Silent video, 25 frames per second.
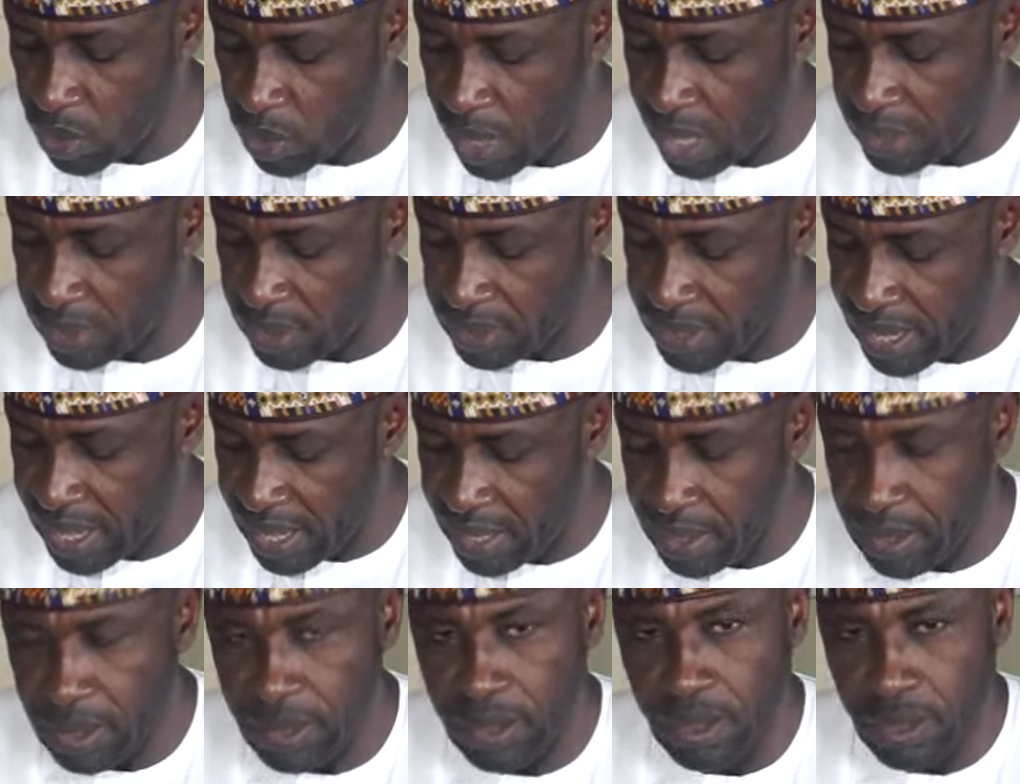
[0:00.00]
to
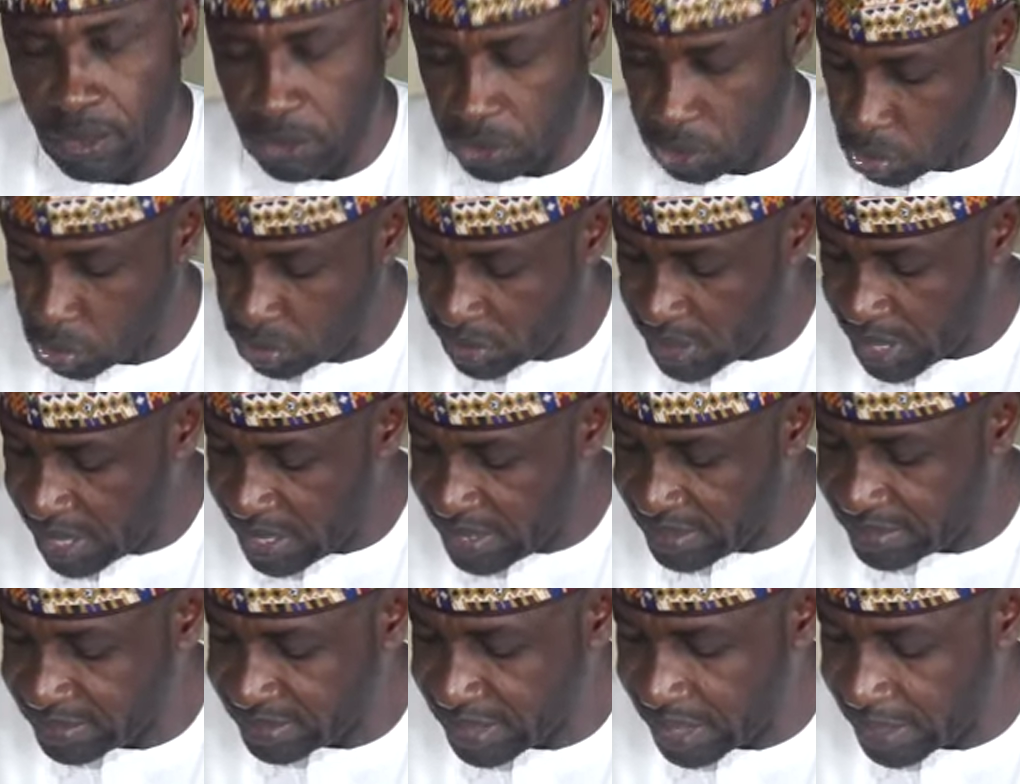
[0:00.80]
another,
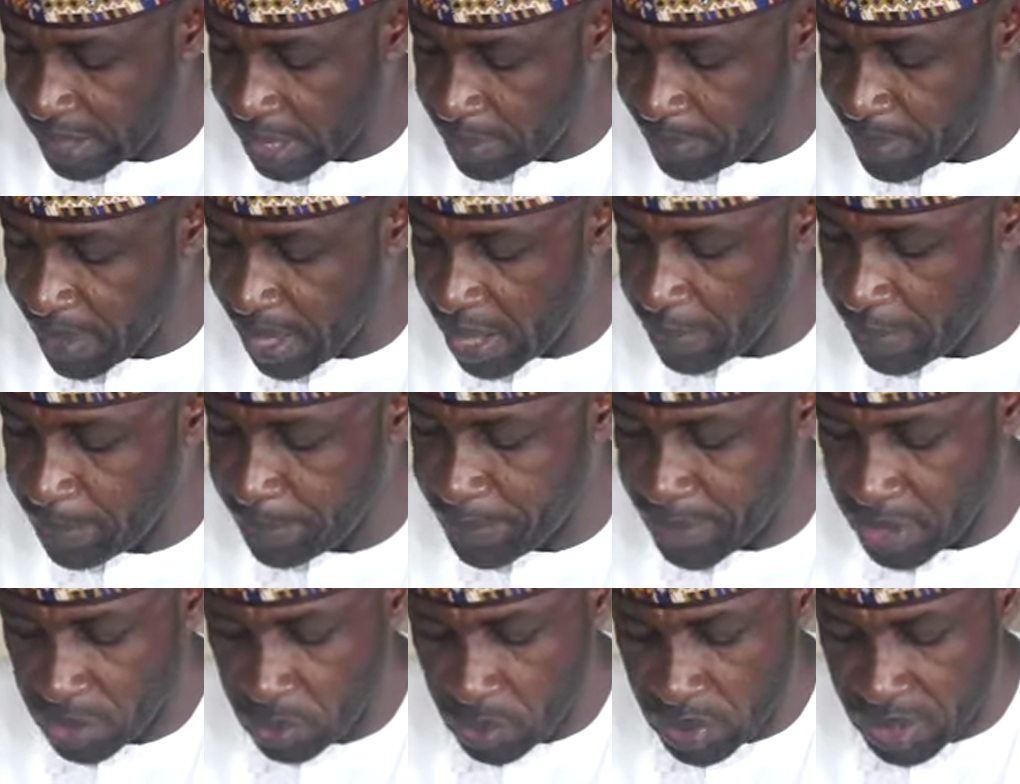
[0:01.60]
today is Taraba and
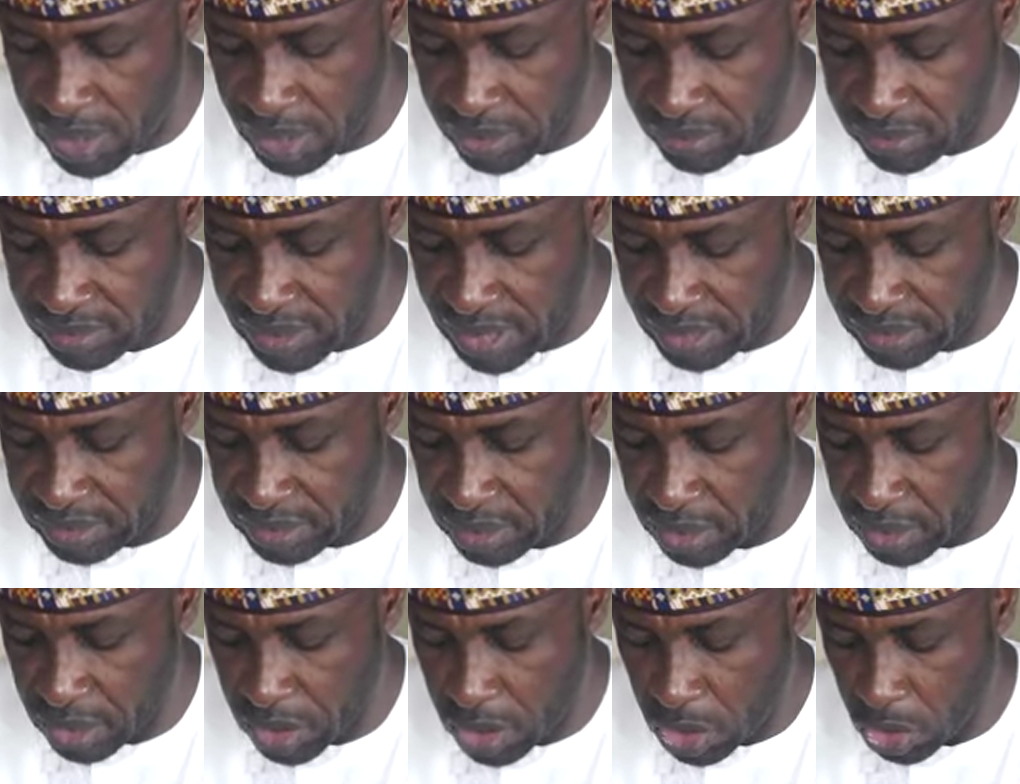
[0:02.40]
Benue
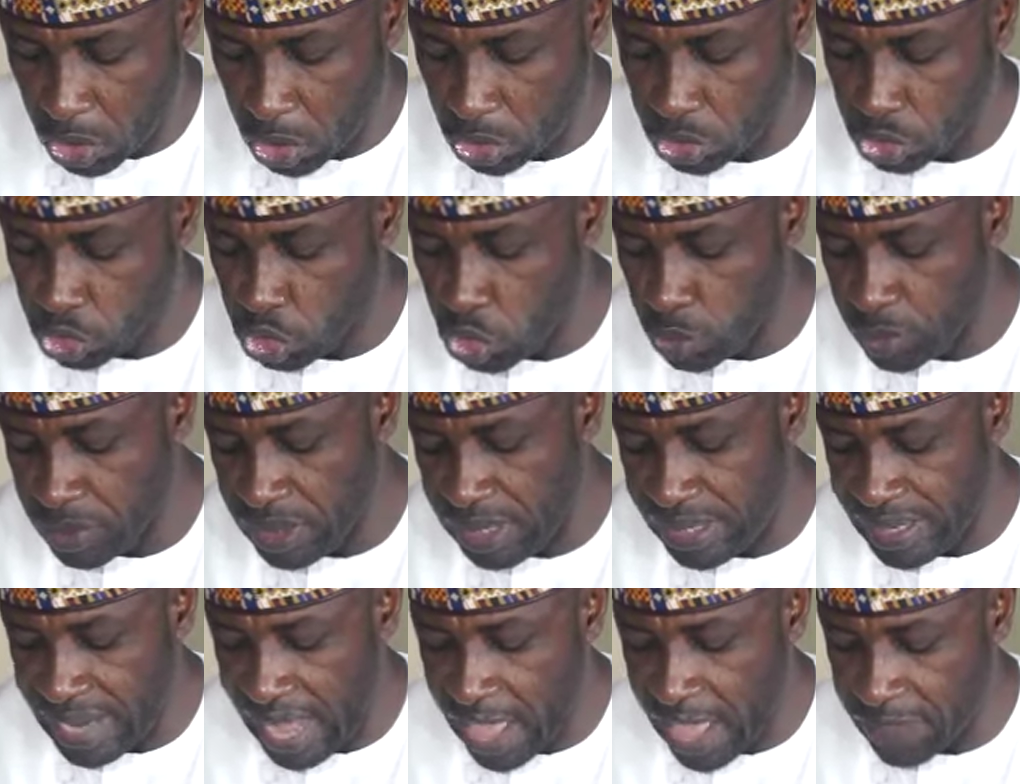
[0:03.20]
state
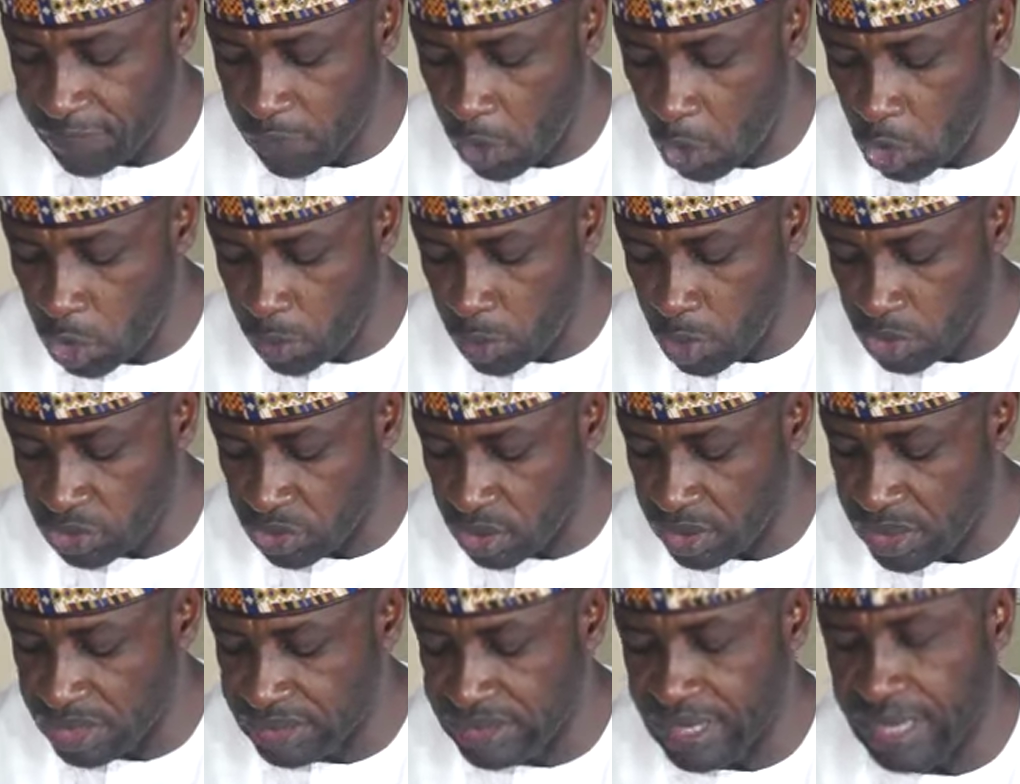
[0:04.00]
consuming life
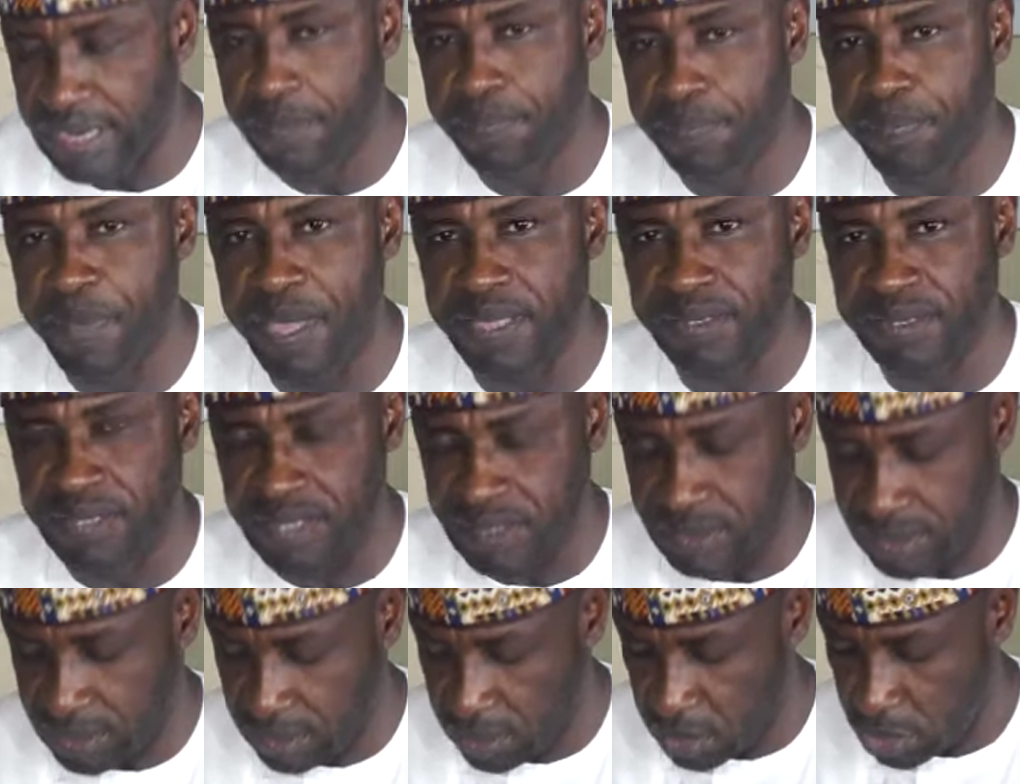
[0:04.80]
almost on a daily
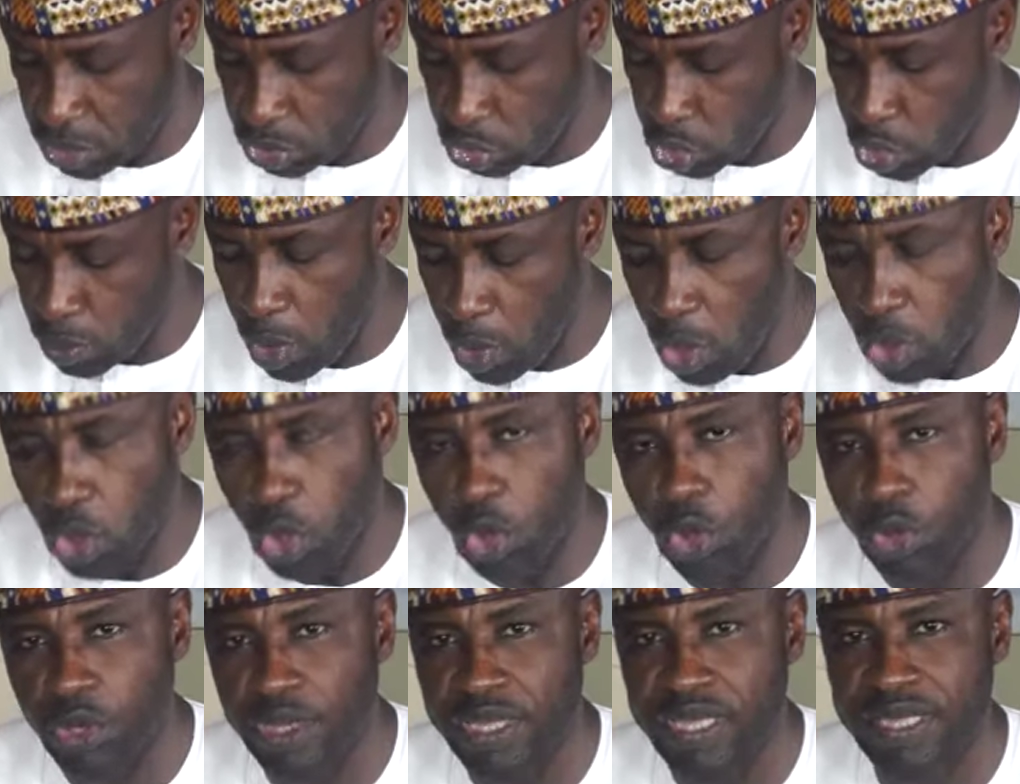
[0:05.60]
basis,
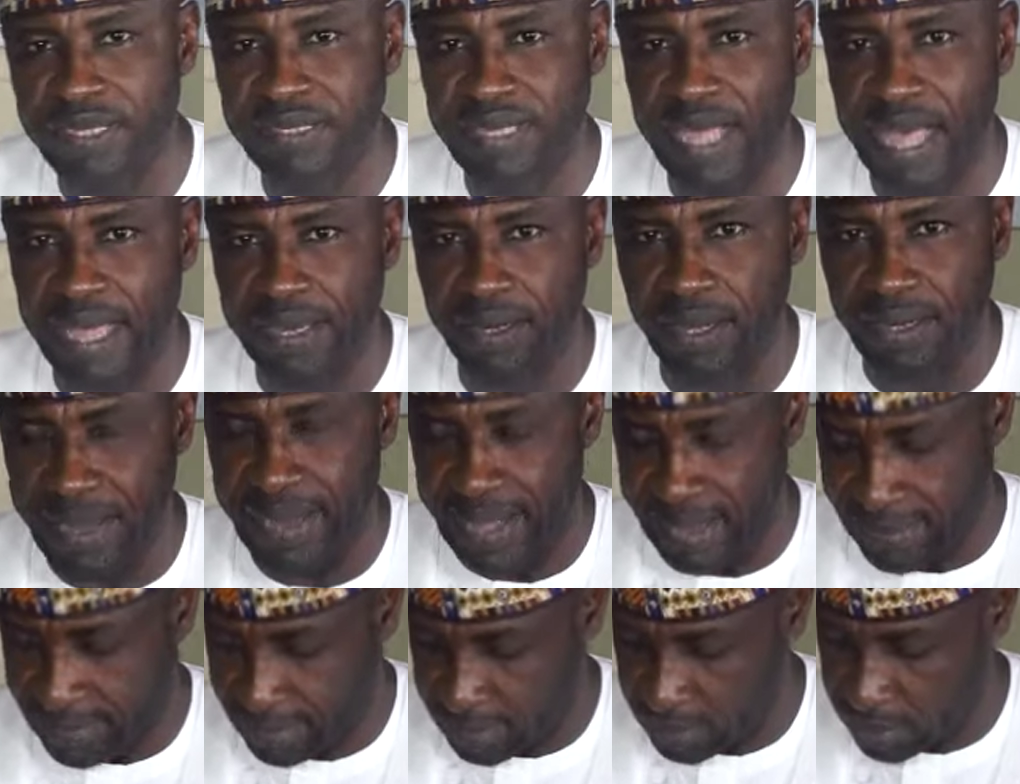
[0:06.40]
tomorrow is
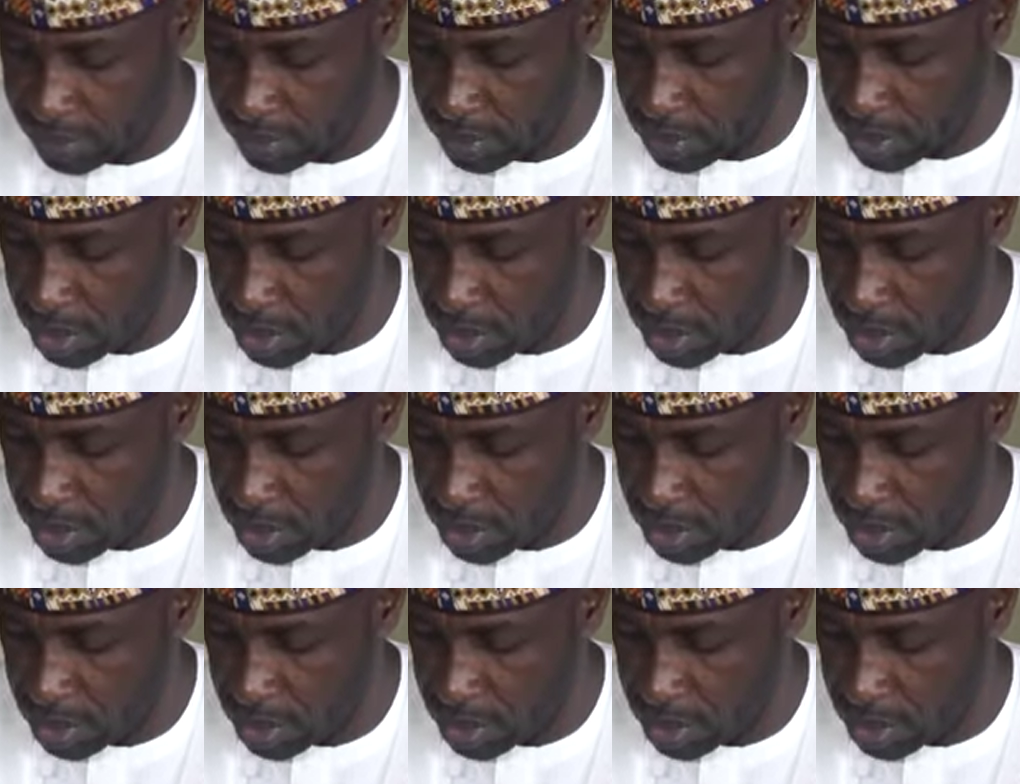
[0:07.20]
another.